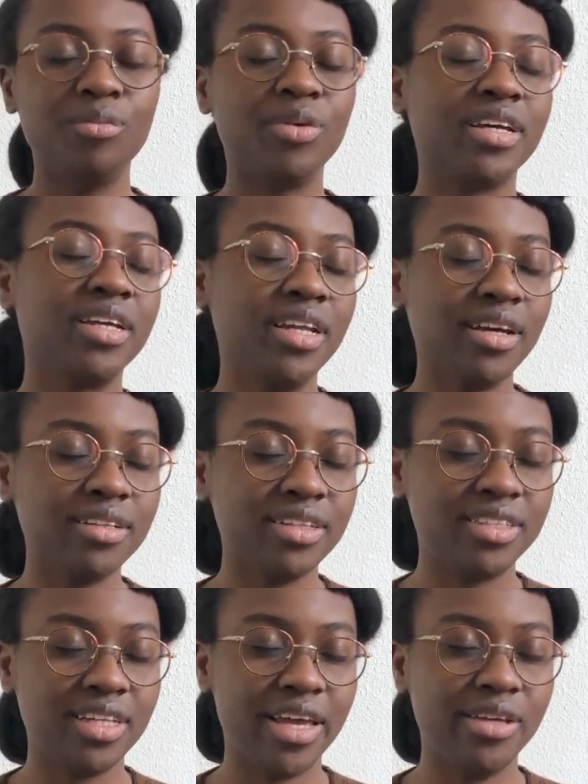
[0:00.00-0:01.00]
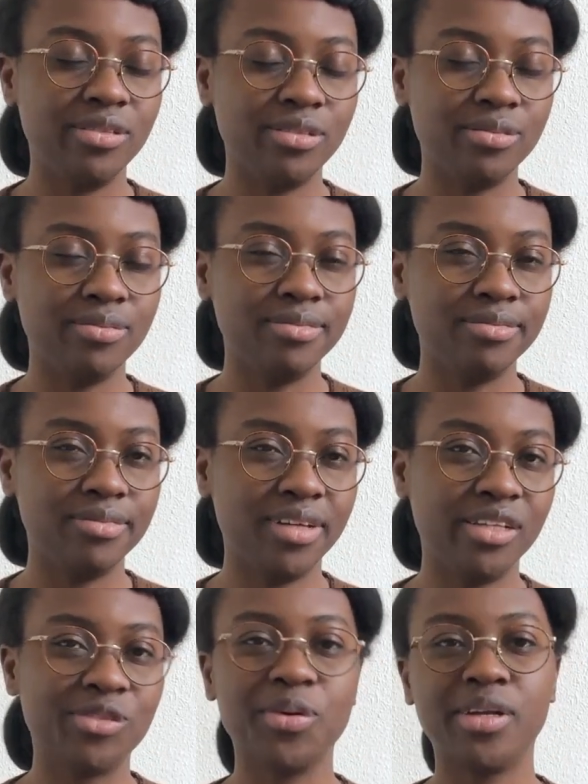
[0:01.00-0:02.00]
canal de zenuw
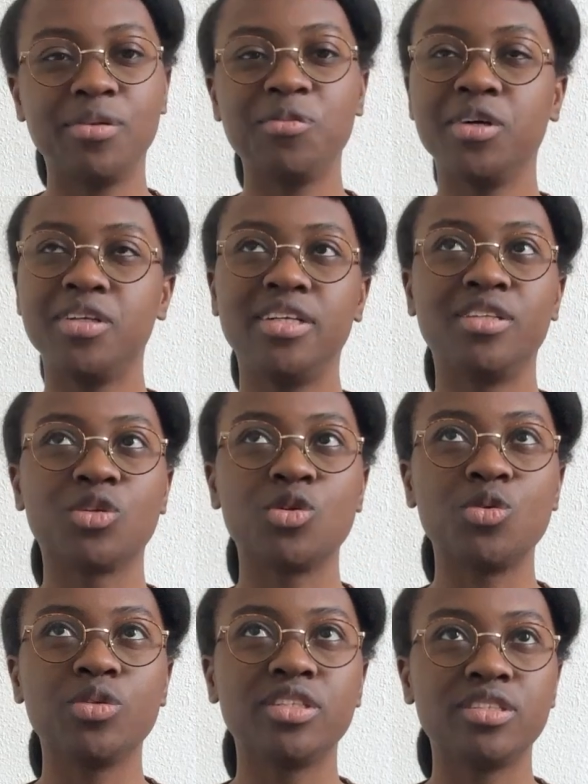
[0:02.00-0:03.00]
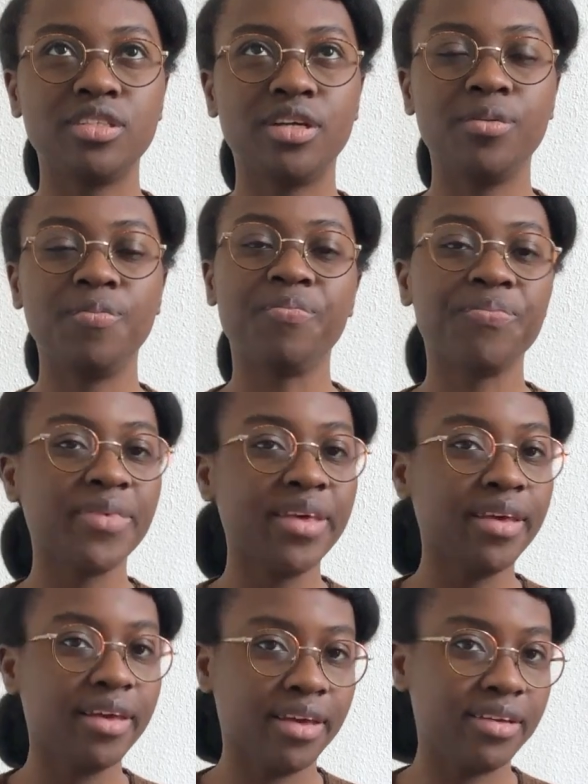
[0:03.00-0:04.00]
is what it's called. So
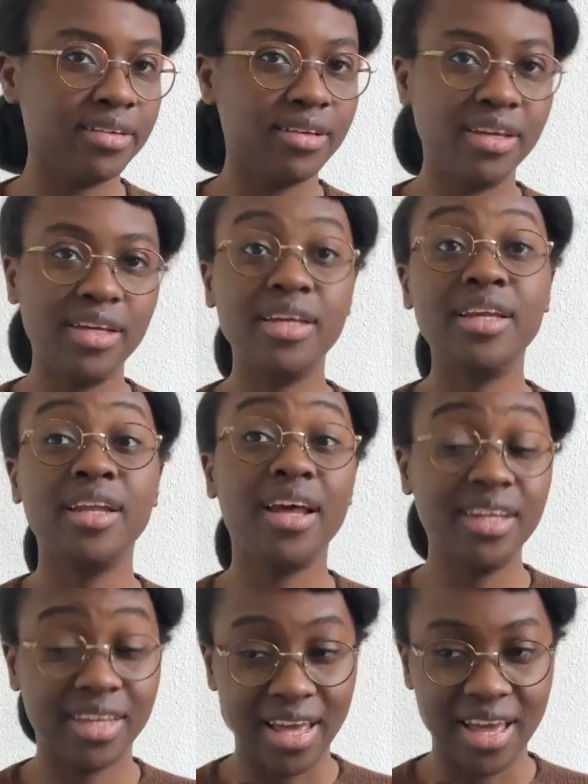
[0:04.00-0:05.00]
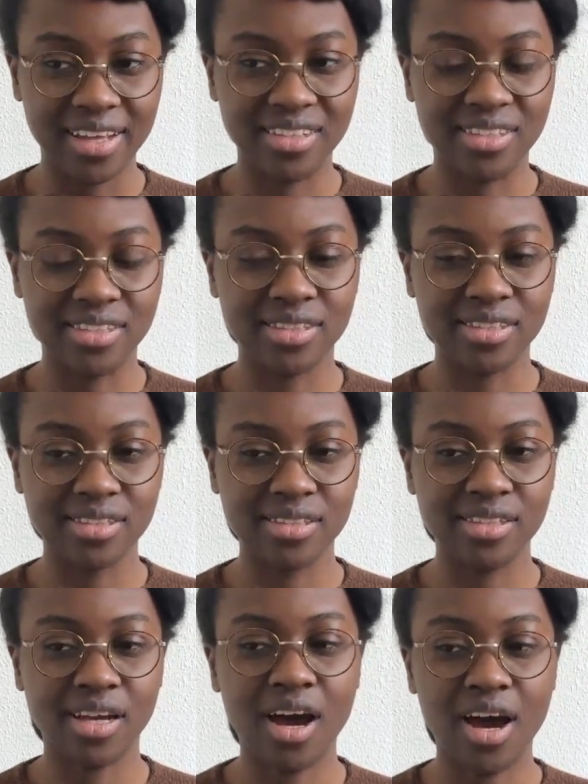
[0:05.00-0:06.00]
in any case,
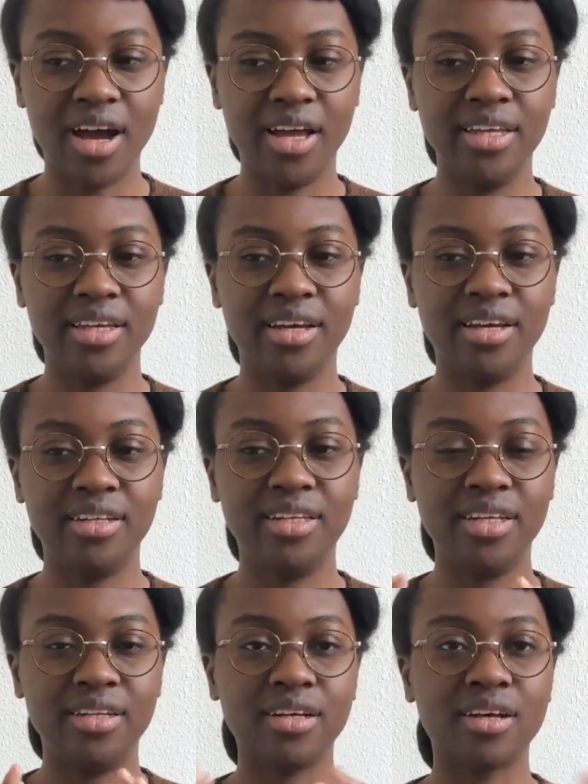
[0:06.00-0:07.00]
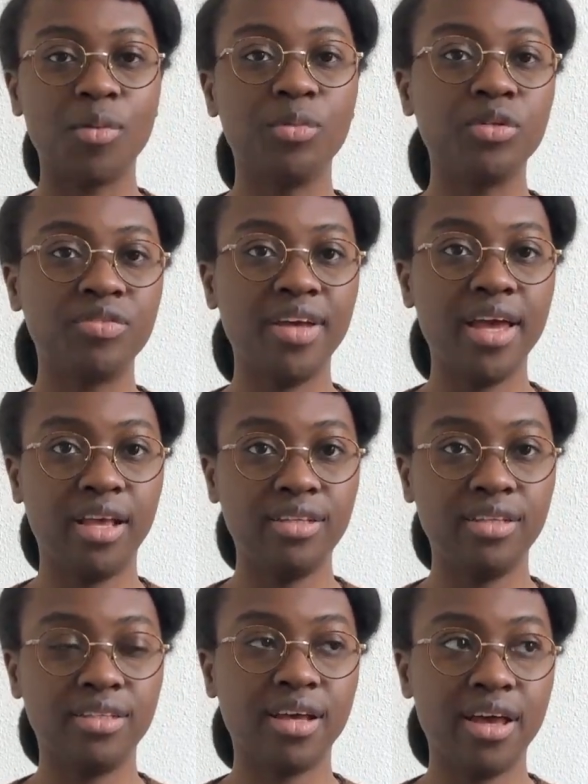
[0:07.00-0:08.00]
I did a couple of
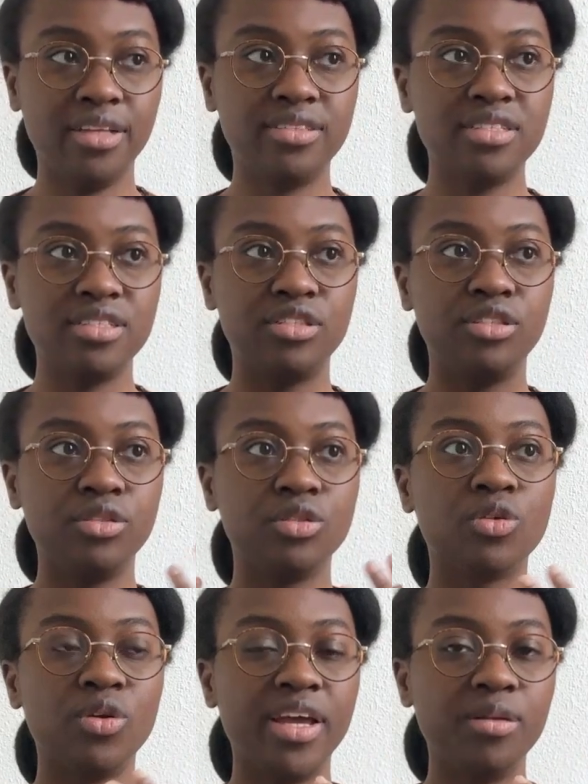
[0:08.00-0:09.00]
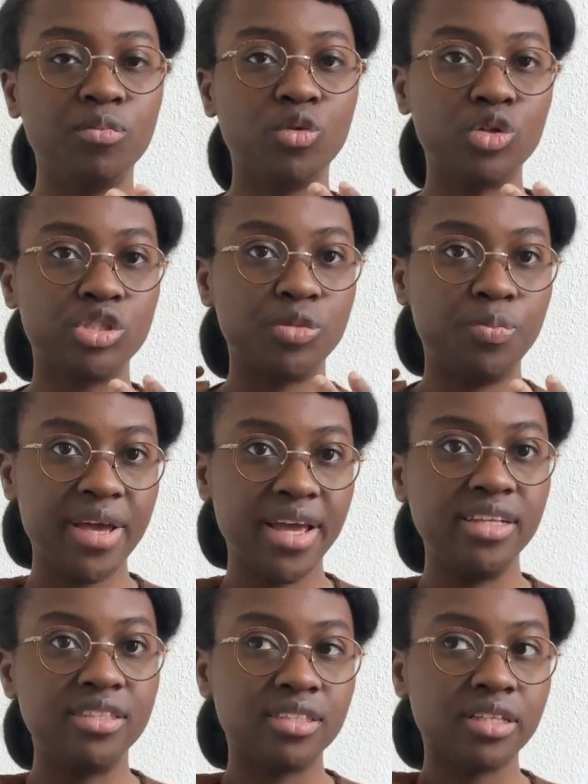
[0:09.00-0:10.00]
exercises to create more
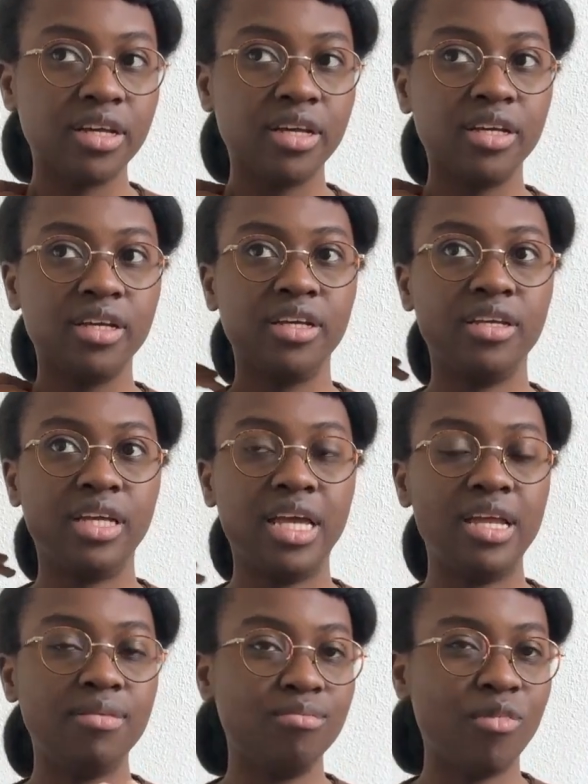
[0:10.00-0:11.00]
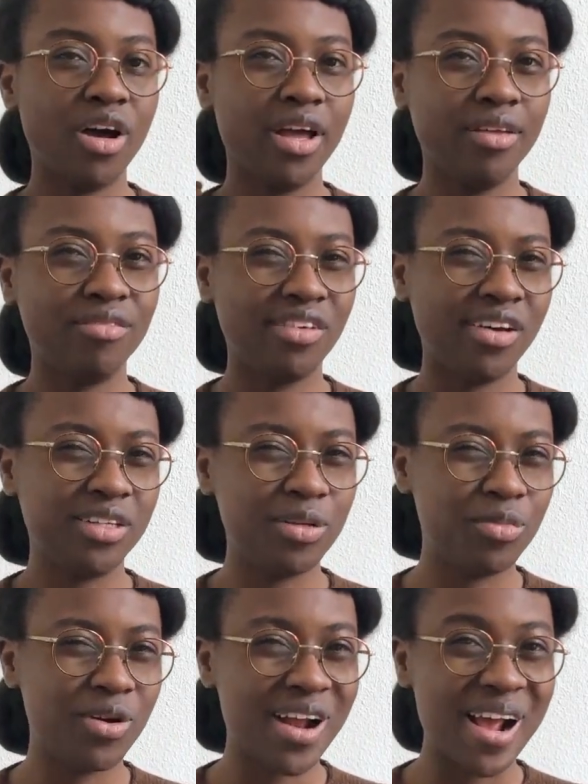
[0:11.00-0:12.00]
space in my
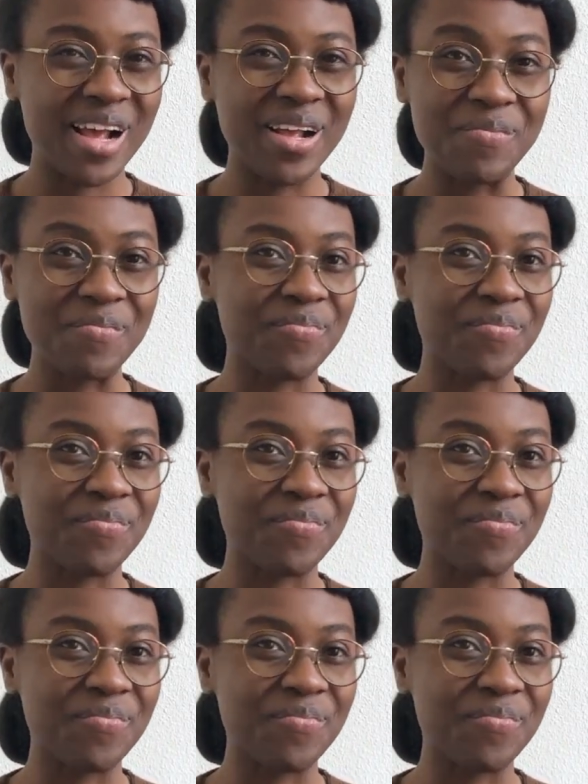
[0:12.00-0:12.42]
vertebrae.